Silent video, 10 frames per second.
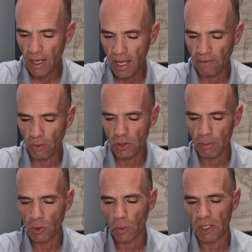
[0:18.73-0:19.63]
And in verse
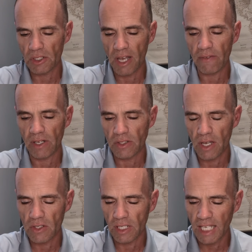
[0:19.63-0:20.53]
number 27, it
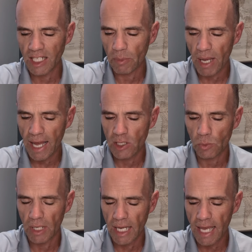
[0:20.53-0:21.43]
says, "And it came to pass
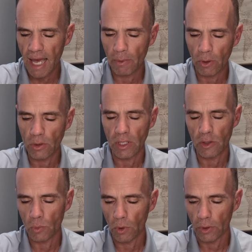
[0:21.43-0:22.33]
when Ahab heard
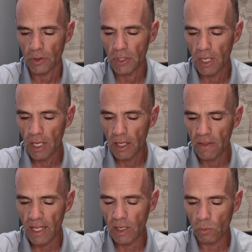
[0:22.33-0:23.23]
these words,
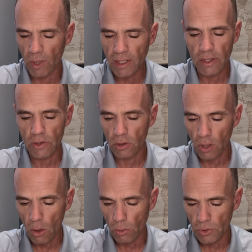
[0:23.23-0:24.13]
that he rent his
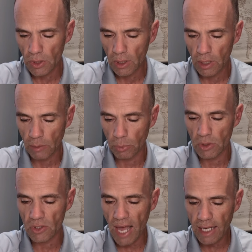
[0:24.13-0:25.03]
clothes, and
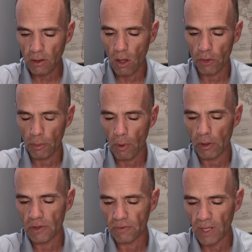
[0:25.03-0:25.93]
put sackcloth upon
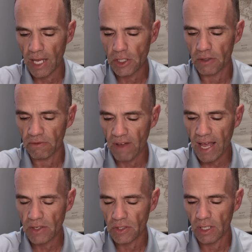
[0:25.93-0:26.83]
his flesh, and
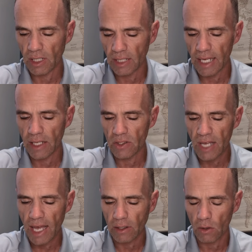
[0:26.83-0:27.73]
fasted, and lay in
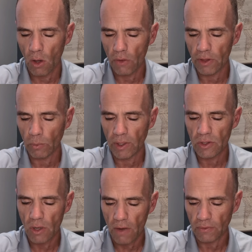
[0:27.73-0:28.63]
sackcloth, and went
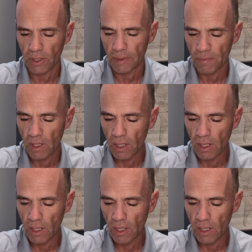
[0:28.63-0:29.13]
softly.